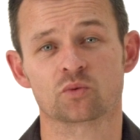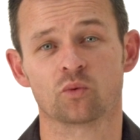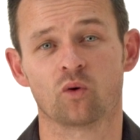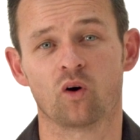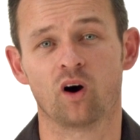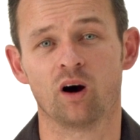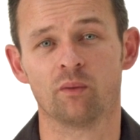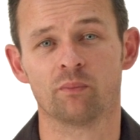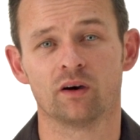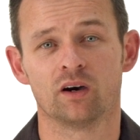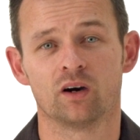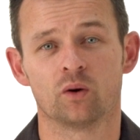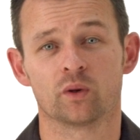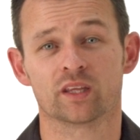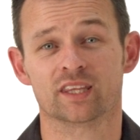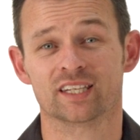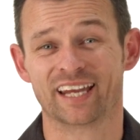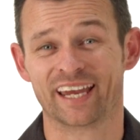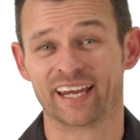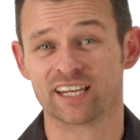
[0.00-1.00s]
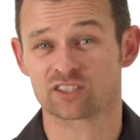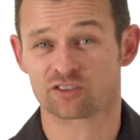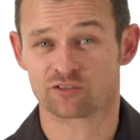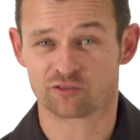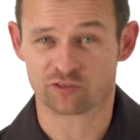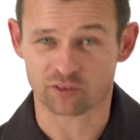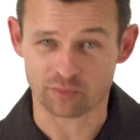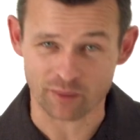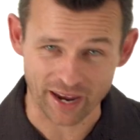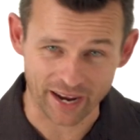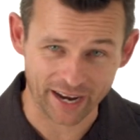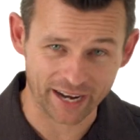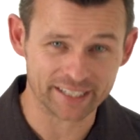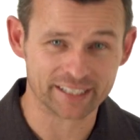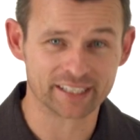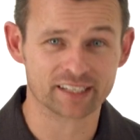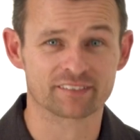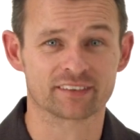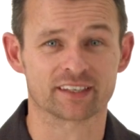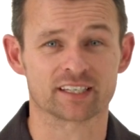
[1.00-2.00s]
swap with an engine from
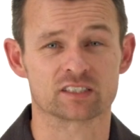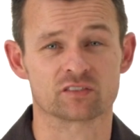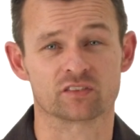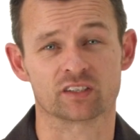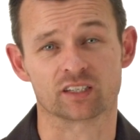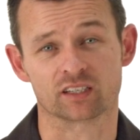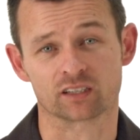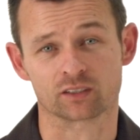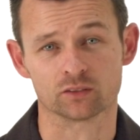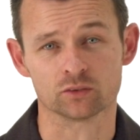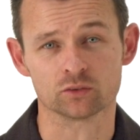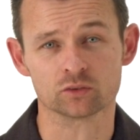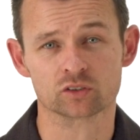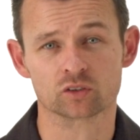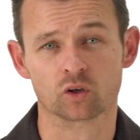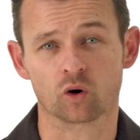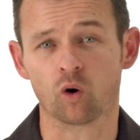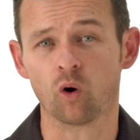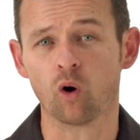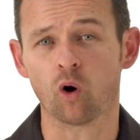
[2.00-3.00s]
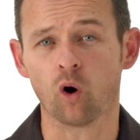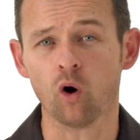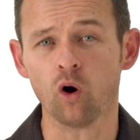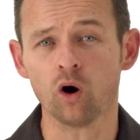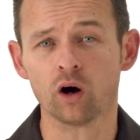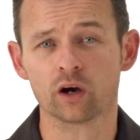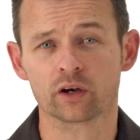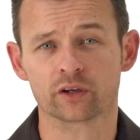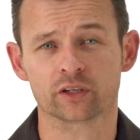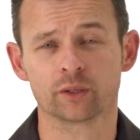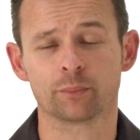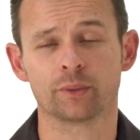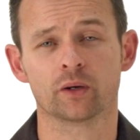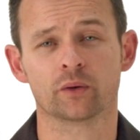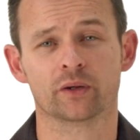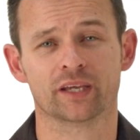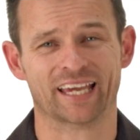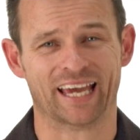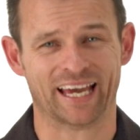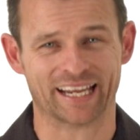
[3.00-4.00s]
any of these vehicles, or you're
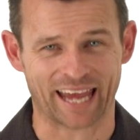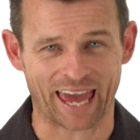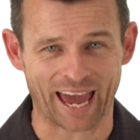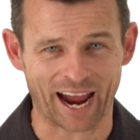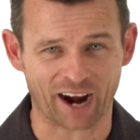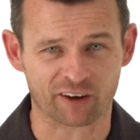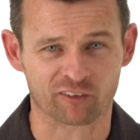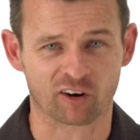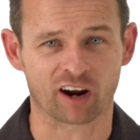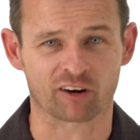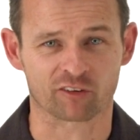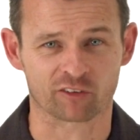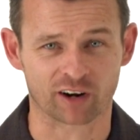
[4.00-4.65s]
building an outright